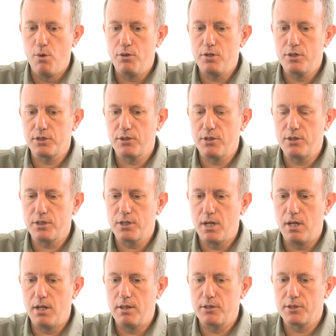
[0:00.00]
Well, there's
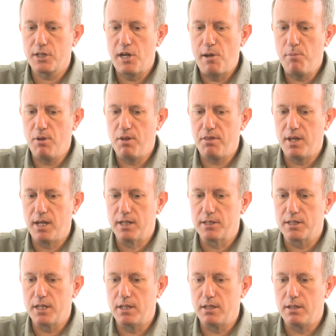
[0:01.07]
a couple of
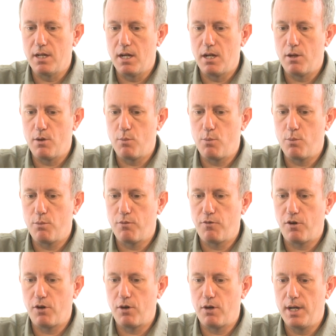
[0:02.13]
things in
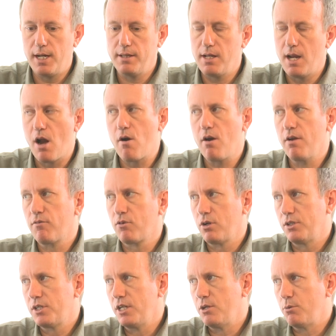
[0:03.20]
the area of
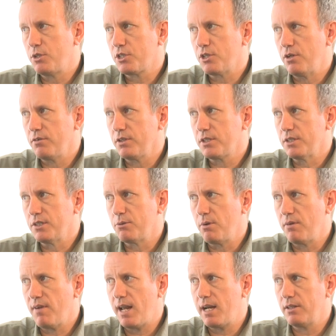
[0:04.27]
continuous services.
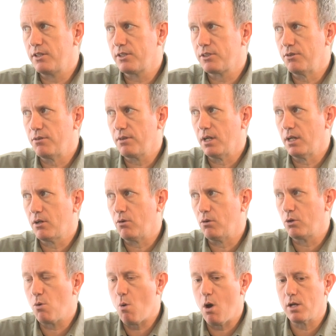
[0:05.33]
We've added this new thing
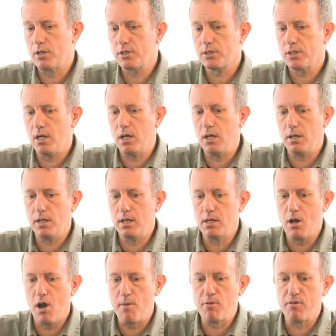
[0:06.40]
called QoS
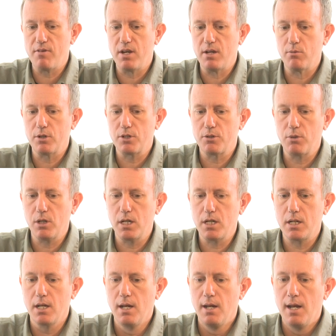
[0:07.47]
in HyperV, which
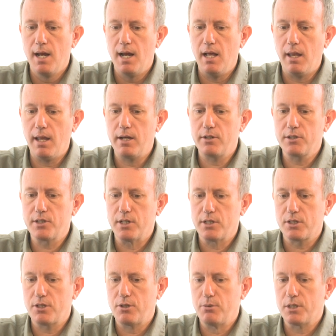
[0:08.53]
really allows
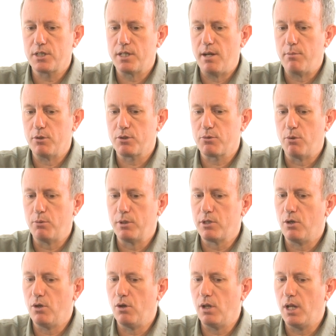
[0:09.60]
us to establish what we
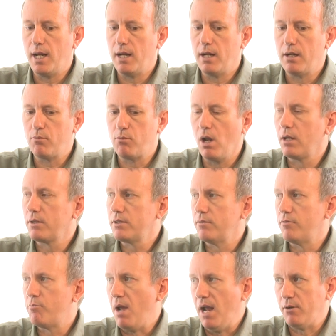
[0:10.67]
call a
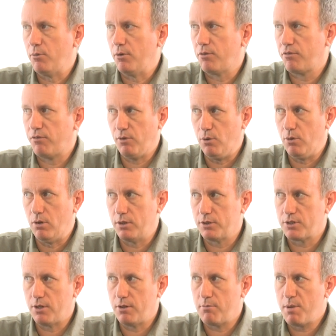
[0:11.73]
relative bandwidth floor.
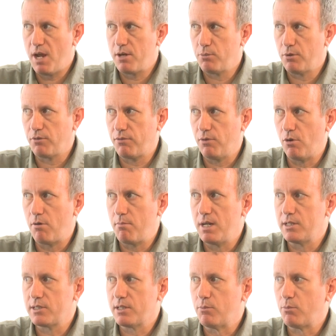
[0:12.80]
So the bandwidth floor
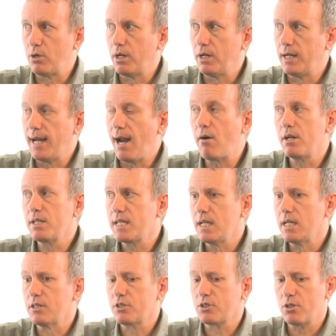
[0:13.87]
means that we're going to
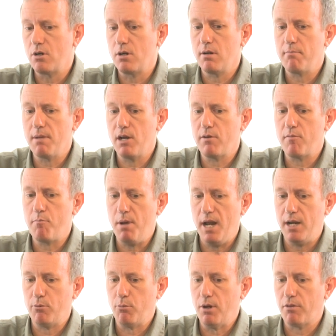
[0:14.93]
guarantee a certain amount of
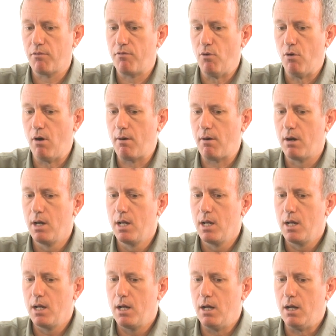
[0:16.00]
bandwidth for
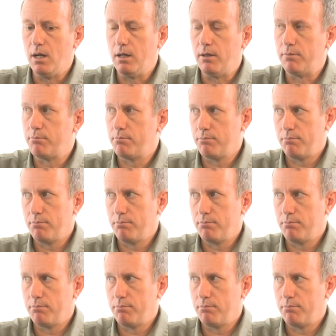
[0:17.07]
how